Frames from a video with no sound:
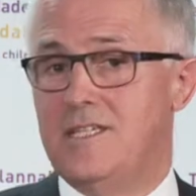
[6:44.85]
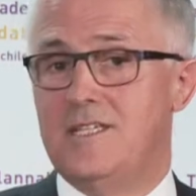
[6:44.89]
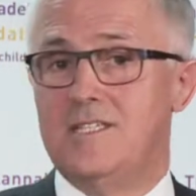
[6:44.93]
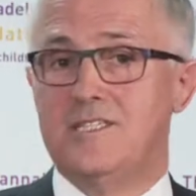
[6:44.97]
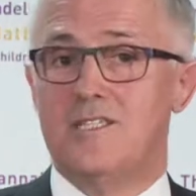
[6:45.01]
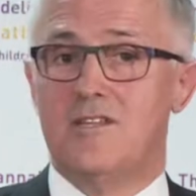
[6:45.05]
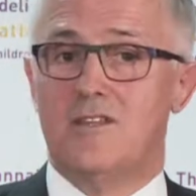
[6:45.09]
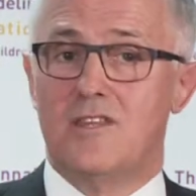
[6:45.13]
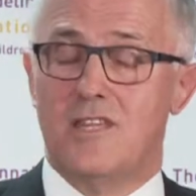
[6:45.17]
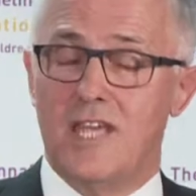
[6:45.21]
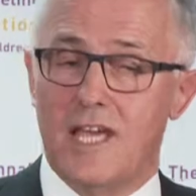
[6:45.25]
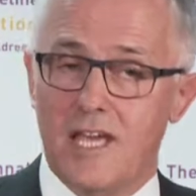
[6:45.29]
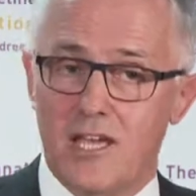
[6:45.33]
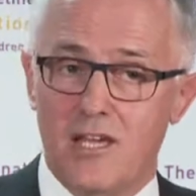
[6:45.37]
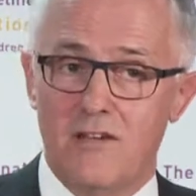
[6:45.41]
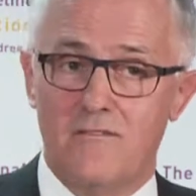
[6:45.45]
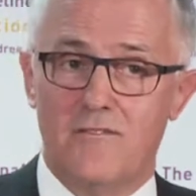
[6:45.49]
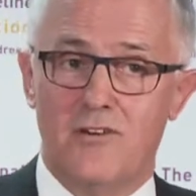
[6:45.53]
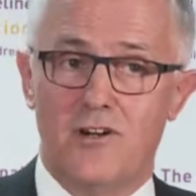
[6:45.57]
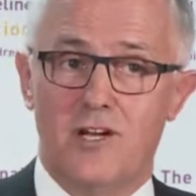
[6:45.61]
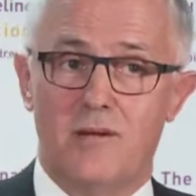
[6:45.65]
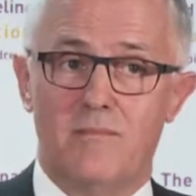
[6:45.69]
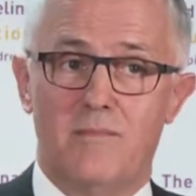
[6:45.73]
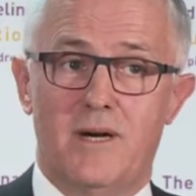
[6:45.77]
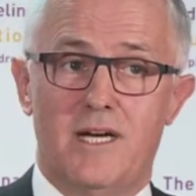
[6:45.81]
So thank you
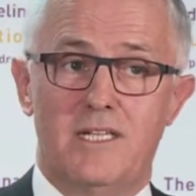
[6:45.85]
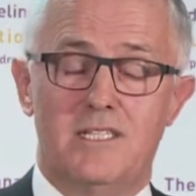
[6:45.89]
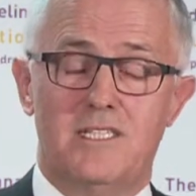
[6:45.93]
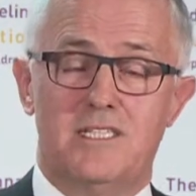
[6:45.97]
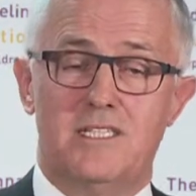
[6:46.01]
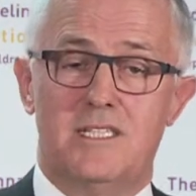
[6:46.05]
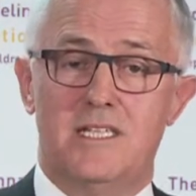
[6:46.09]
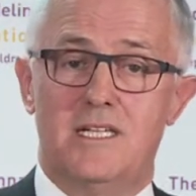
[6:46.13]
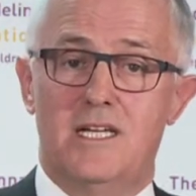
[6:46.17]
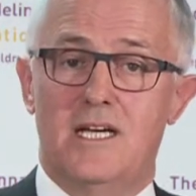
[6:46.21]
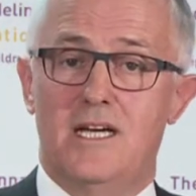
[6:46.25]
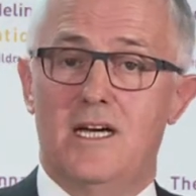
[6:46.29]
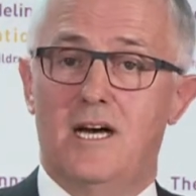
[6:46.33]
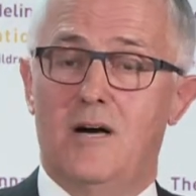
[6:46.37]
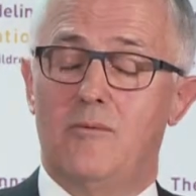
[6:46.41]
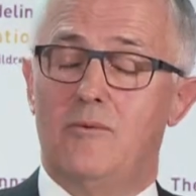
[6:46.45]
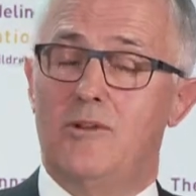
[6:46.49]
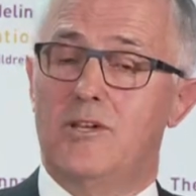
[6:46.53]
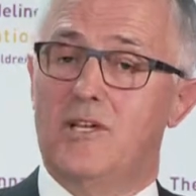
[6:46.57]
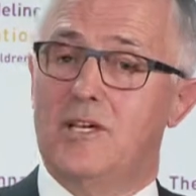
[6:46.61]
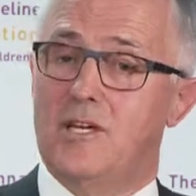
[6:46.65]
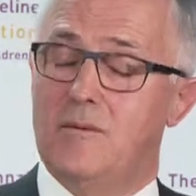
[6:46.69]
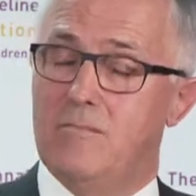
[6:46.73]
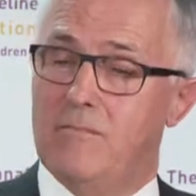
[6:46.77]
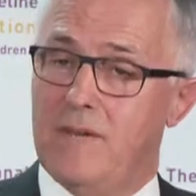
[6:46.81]
very much. I
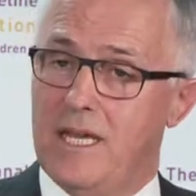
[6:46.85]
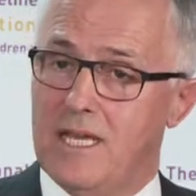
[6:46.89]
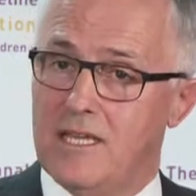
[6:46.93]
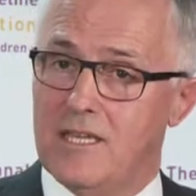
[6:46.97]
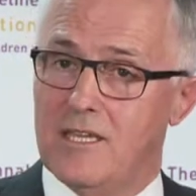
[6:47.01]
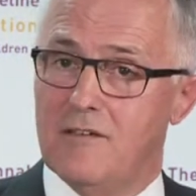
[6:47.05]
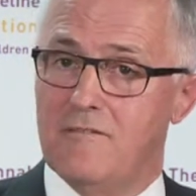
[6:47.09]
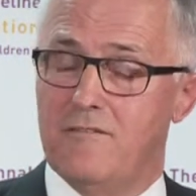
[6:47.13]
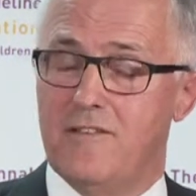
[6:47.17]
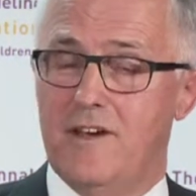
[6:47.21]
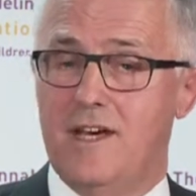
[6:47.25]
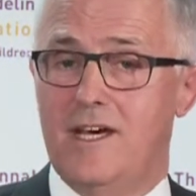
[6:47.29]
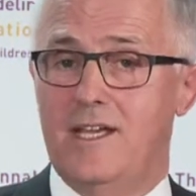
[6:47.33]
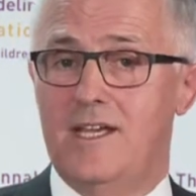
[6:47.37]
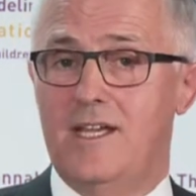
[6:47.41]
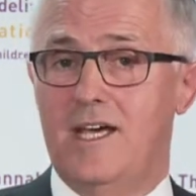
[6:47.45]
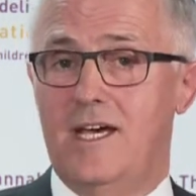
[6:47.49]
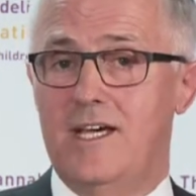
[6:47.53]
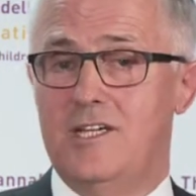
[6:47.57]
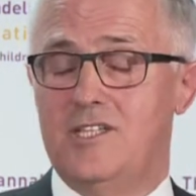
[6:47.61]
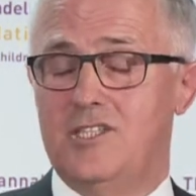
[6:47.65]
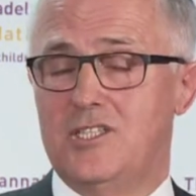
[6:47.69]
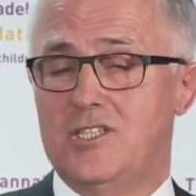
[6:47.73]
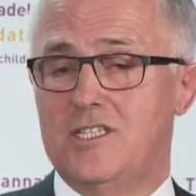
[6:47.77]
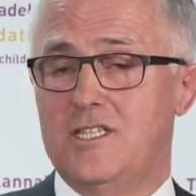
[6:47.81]
want to commend the
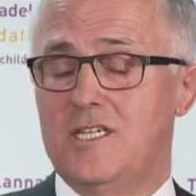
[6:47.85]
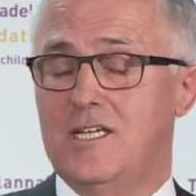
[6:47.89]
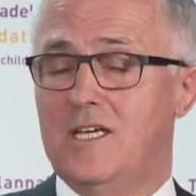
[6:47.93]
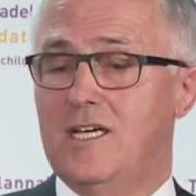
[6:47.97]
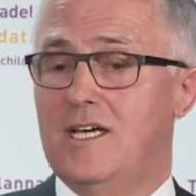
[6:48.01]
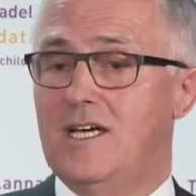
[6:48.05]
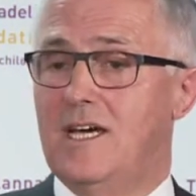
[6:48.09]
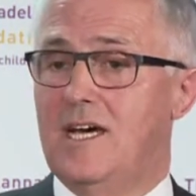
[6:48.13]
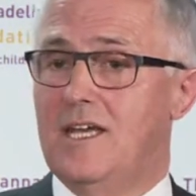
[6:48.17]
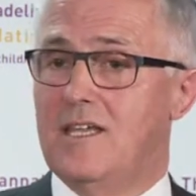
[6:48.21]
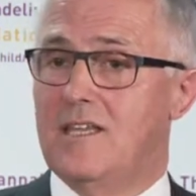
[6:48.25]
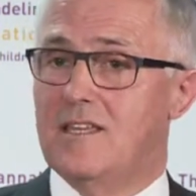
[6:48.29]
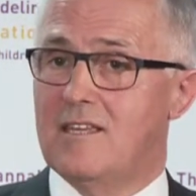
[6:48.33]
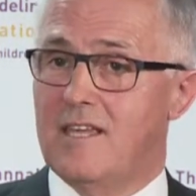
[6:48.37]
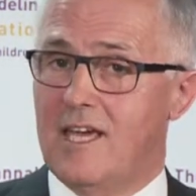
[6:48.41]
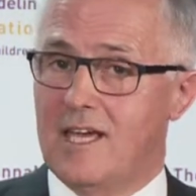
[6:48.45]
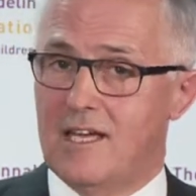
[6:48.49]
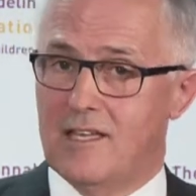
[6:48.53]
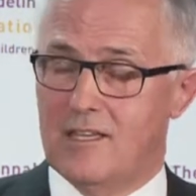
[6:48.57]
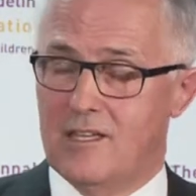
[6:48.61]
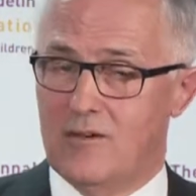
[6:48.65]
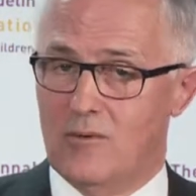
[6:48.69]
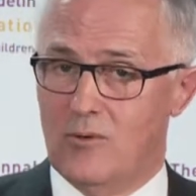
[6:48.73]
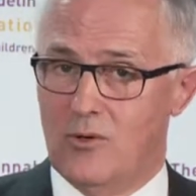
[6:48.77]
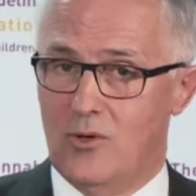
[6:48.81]
Foundation and
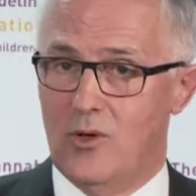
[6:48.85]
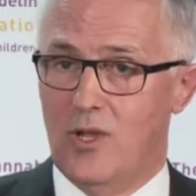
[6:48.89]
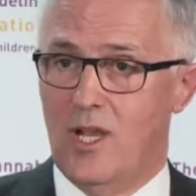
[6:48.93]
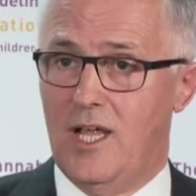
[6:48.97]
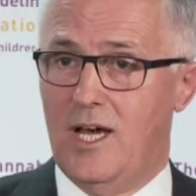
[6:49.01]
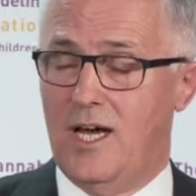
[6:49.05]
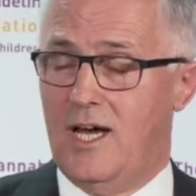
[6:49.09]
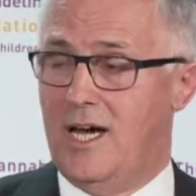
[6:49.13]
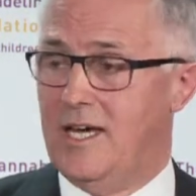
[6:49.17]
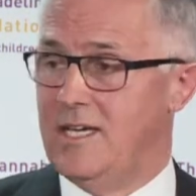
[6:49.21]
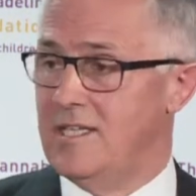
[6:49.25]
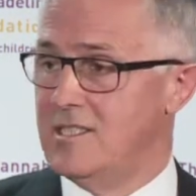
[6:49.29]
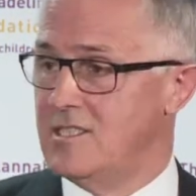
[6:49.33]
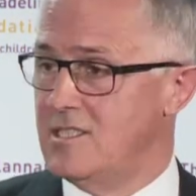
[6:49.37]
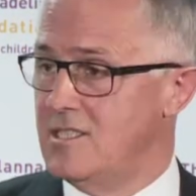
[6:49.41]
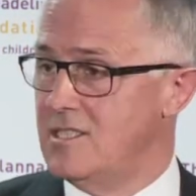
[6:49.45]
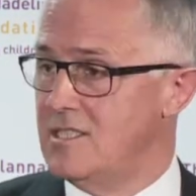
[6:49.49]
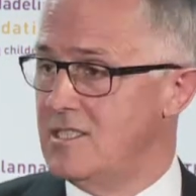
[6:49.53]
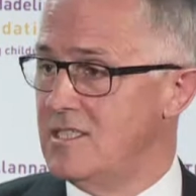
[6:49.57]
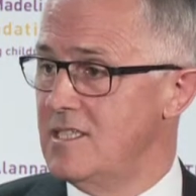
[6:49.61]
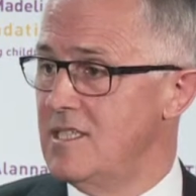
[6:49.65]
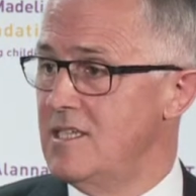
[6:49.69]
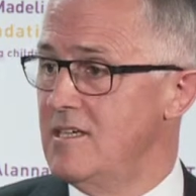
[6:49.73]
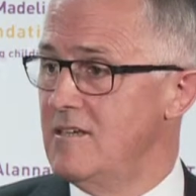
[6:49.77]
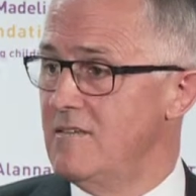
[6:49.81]
thank their Royal
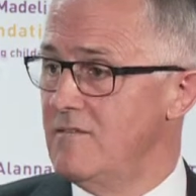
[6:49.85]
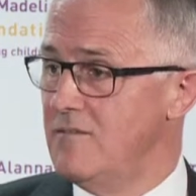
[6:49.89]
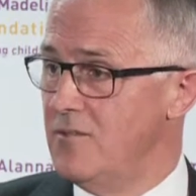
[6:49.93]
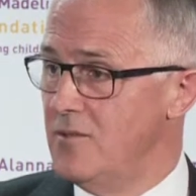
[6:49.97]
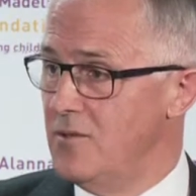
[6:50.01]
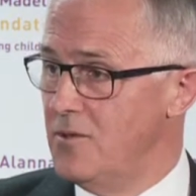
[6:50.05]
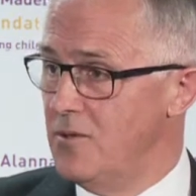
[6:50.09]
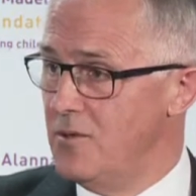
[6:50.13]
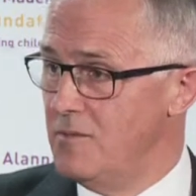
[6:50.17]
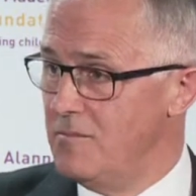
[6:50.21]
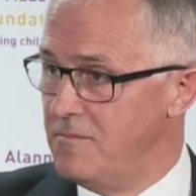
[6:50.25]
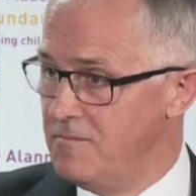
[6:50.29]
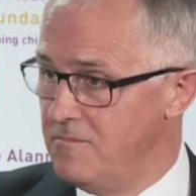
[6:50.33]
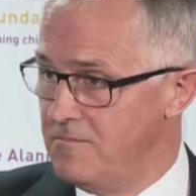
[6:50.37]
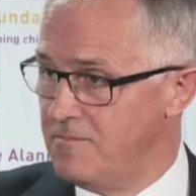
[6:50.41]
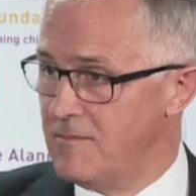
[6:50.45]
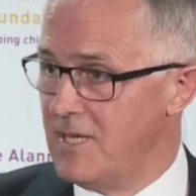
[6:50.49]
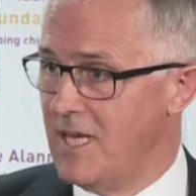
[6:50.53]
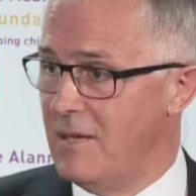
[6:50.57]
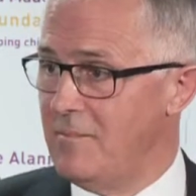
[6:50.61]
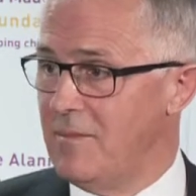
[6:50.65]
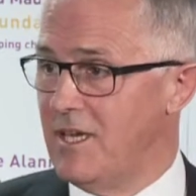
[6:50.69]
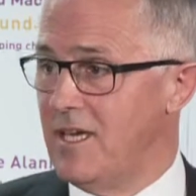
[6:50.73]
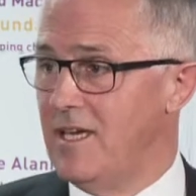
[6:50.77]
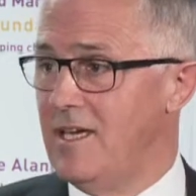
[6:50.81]
Highnesses for
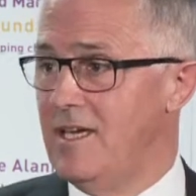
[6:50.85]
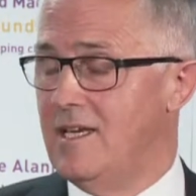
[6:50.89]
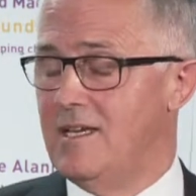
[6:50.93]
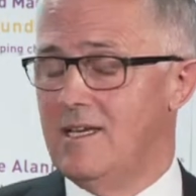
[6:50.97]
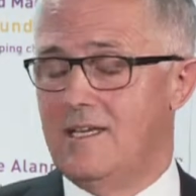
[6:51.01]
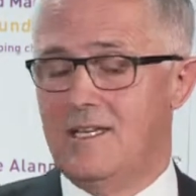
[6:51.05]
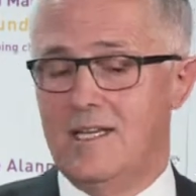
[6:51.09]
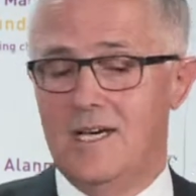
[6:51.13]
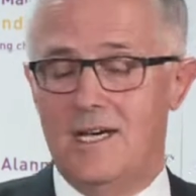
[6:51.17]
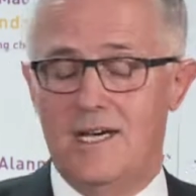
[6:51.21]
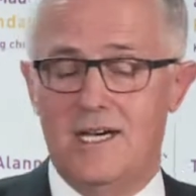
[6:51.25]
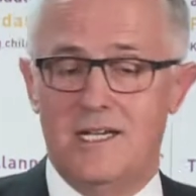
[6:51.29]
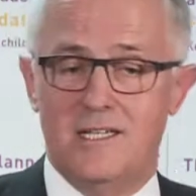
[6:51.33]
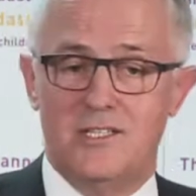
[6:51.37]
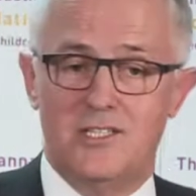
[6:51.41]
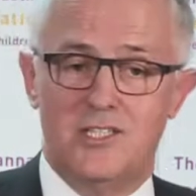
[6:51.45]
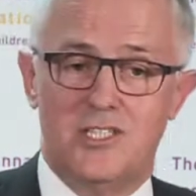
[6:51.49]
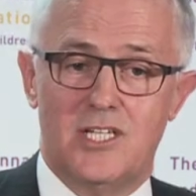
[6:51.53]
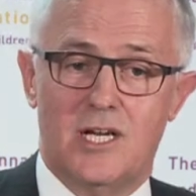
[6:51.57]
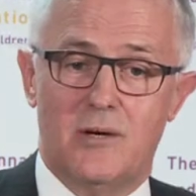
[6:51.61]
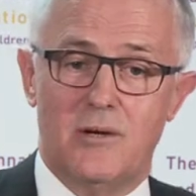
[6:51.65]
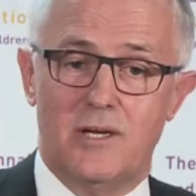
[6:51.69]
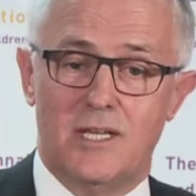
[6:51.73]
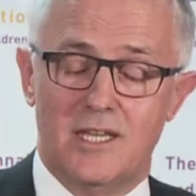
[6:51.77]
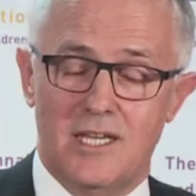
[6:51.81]
coming here today and
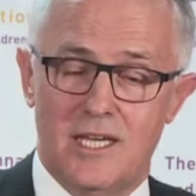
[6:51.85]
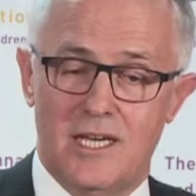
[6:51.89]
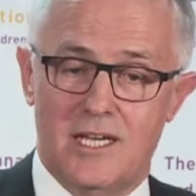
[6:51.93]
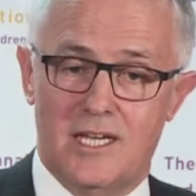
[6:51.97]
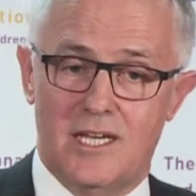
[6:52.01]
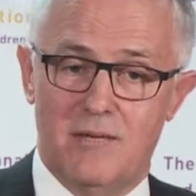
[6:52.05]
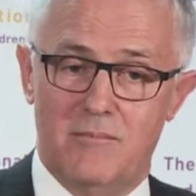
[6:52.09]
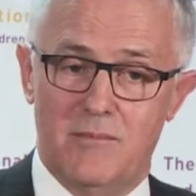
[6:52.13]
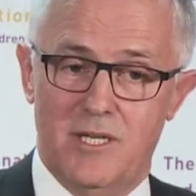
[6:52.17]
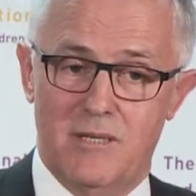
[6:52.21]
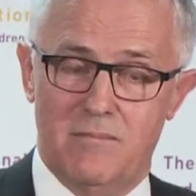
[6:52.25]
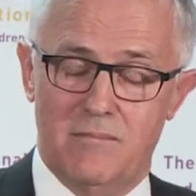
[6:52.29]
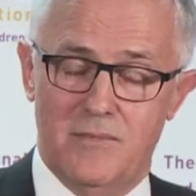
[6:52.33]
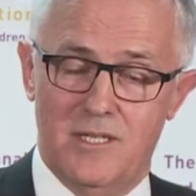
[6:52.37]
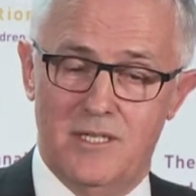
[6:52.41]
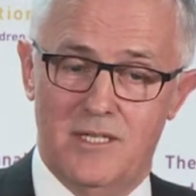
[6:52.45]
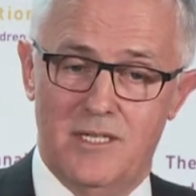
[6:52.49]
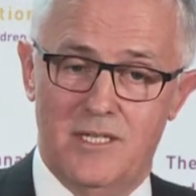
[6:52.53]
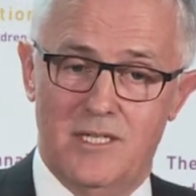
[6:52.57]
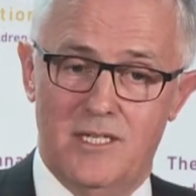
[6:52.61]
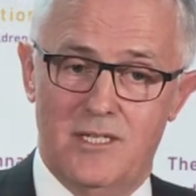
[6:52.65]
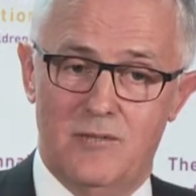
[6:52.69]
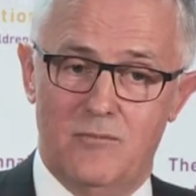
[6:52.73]
showing their commitment,